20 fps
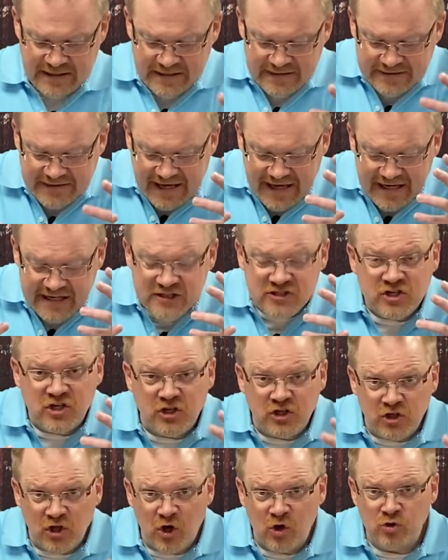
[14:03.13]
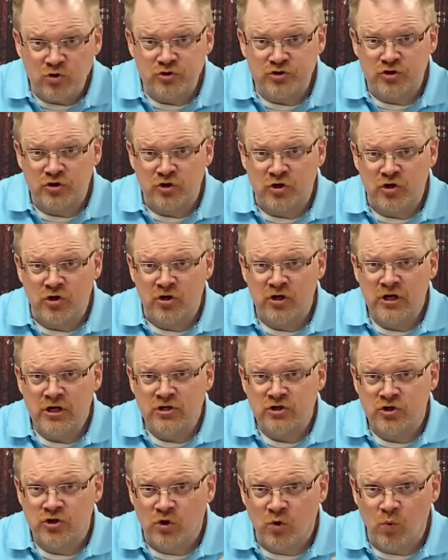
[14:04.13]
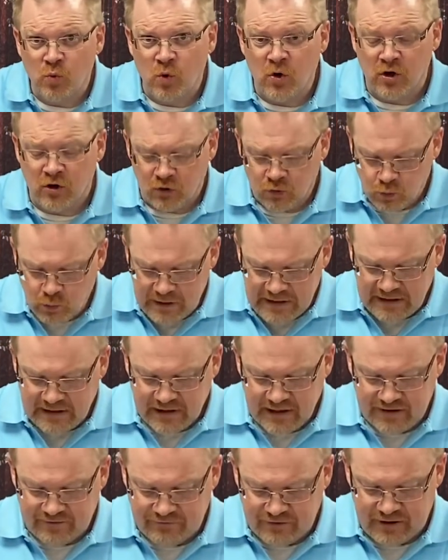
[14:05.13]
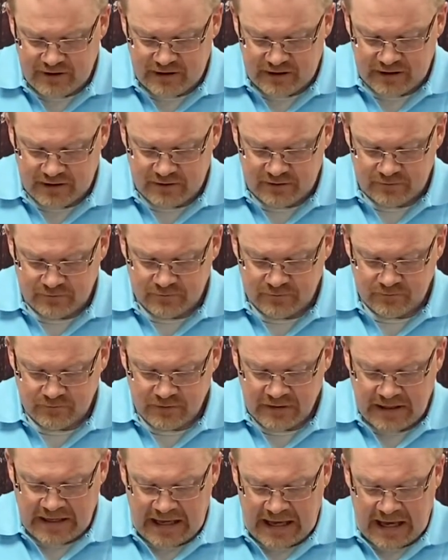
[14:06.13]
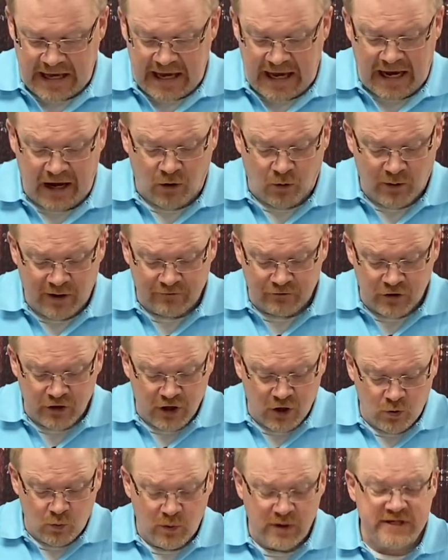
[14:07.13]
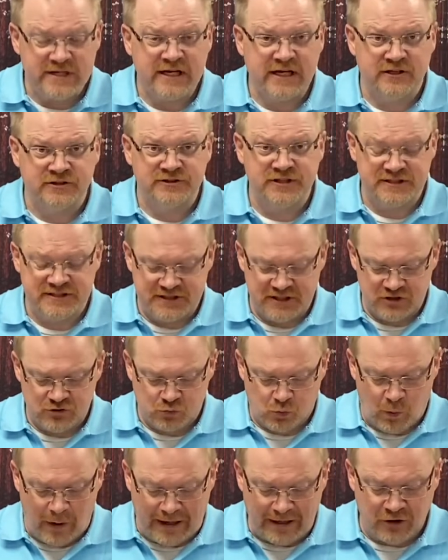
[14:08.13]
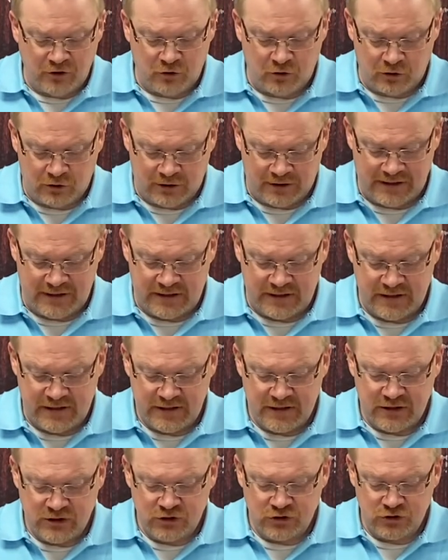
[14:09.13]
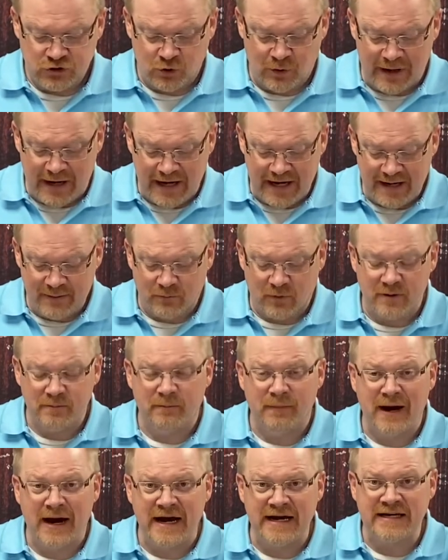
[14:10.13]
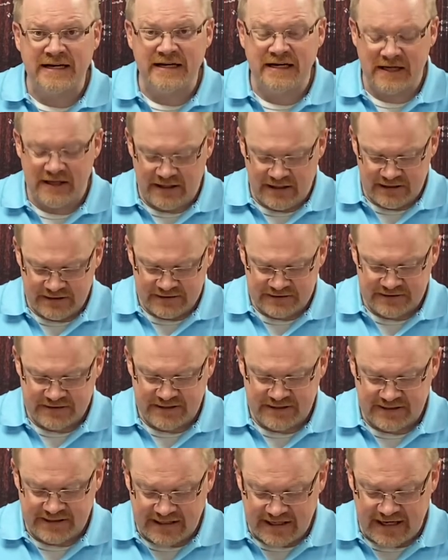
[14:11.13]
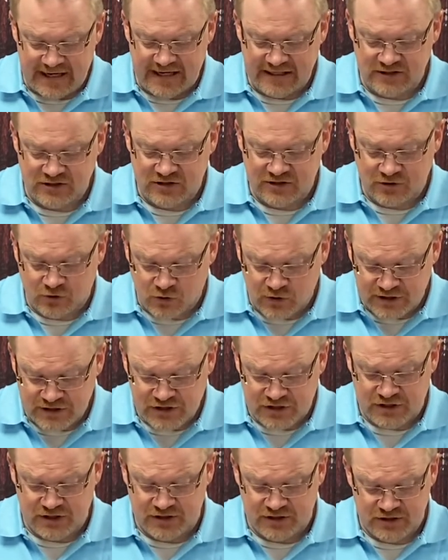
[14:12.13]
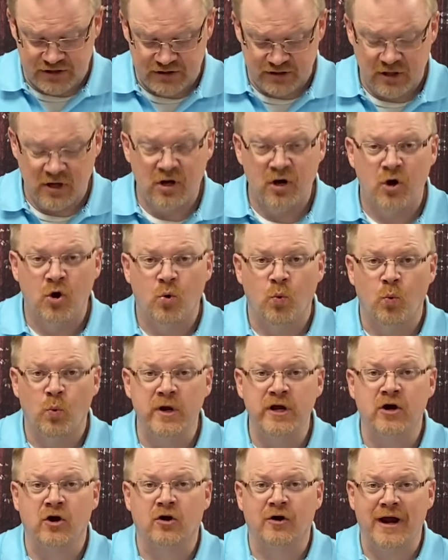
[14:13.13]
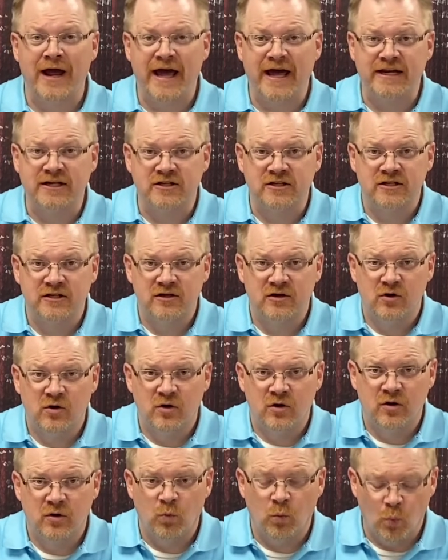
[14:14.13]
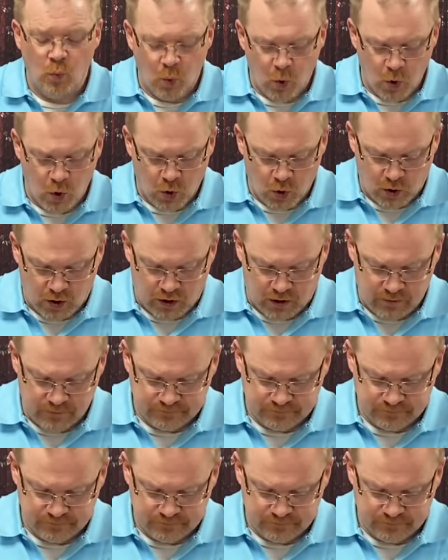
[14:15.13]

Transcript: That is closer to the world we live in. However, no one tells us this regularly, so I am reminding us today as Christians we are at war.